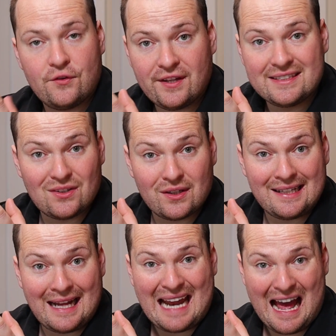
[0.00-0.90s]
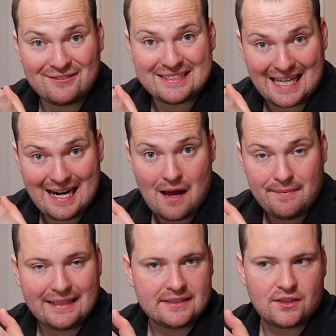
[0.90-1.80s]
A few things you're gonna need to have set
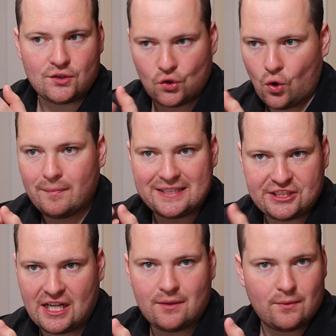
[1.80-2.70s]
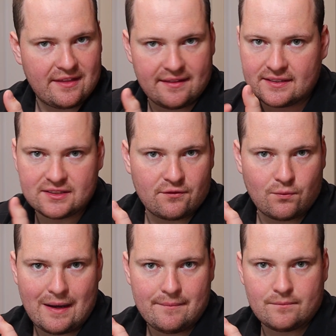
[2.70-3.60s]
up is your machine within the
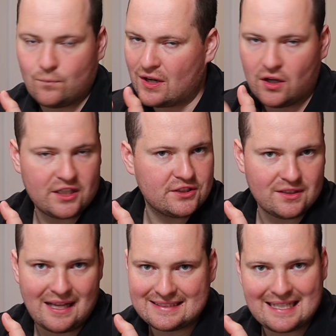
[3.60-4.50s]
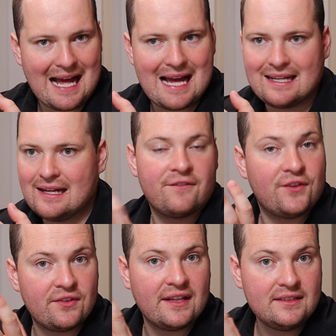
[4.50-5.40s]
software. We're not gonna do that today. A
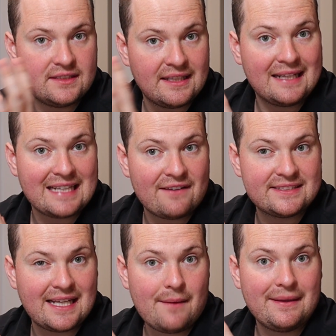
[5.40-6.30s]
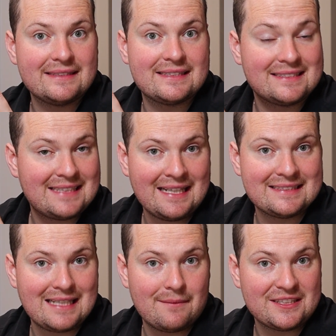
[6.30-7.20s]
few things you need to have set up is the
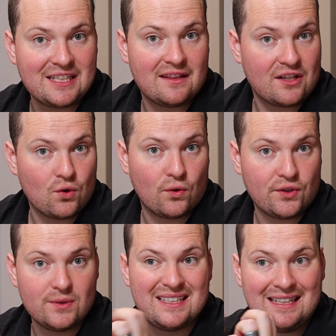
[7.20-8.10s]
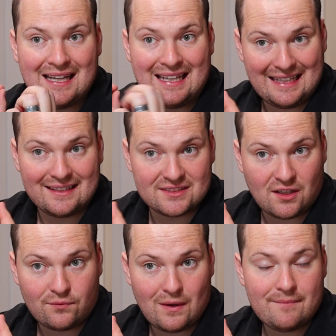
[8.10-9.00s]
CNC machine that you're using in the
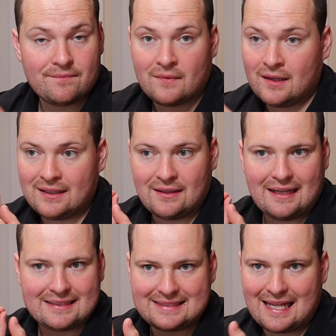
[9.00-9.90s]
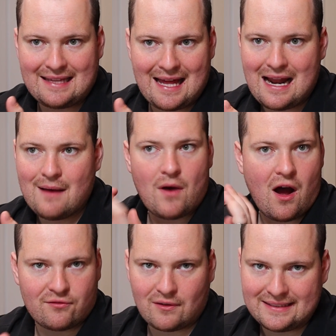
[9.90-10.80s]
software. You need to set that up.
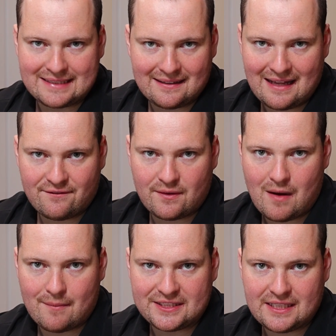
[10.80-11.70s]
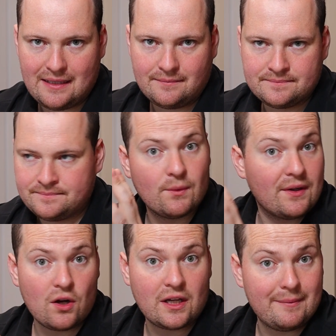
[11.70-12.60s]
I've already done that for my machine, so
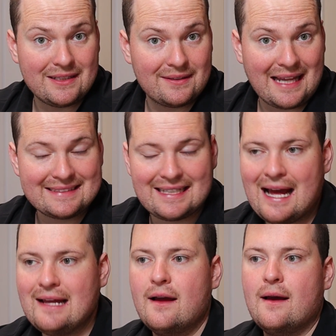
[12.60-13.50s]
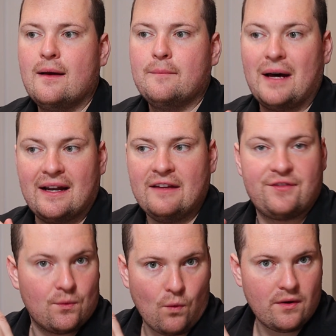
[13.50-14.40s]
we're not gonna be doing that today. But
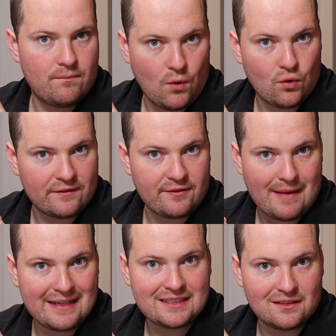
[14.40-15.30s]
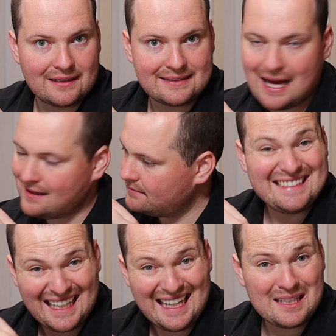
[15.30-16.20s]
if you want more information like
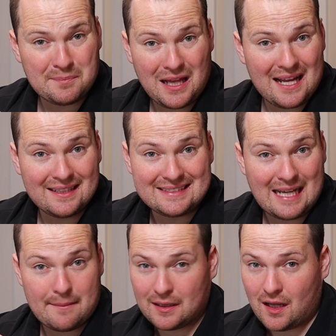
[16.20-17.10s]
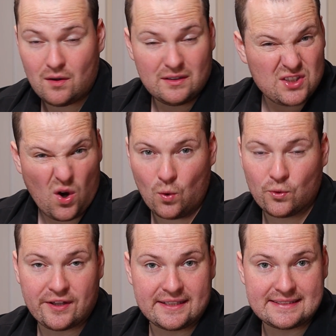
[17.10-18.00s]
that, check out the playlist down below. It's
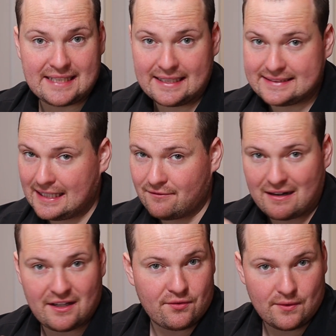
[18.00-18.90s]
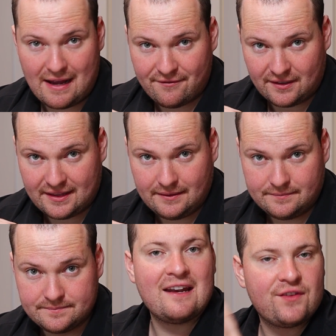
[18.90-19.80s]
all things CNC, run you through
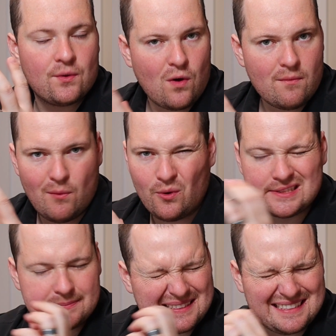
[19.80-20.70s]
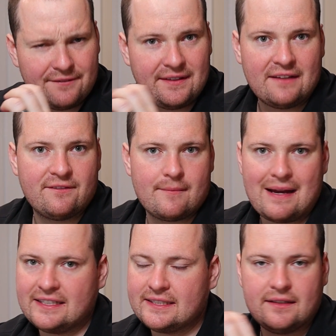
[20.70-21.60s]
everything. And if you want more specific
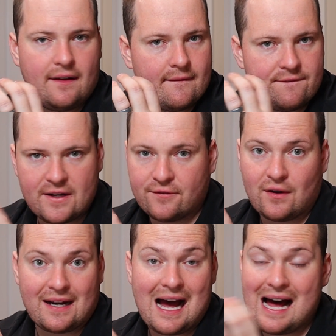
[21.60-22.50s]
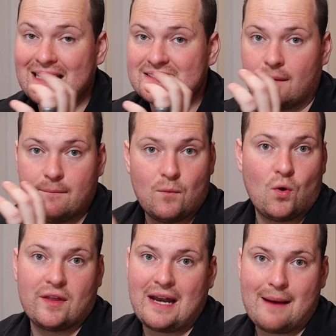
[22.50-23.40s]
information, feel free to ask.
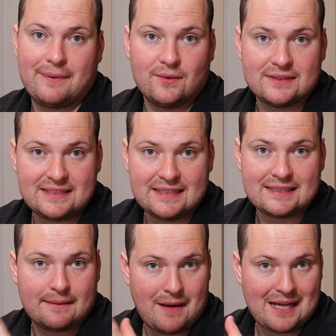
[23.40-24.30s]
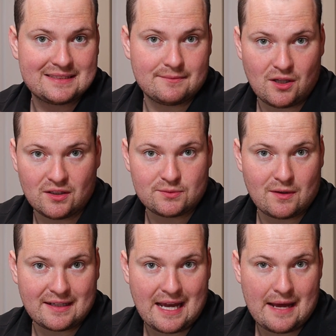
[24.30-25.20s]
More than happy to assist and impart some knowledge where I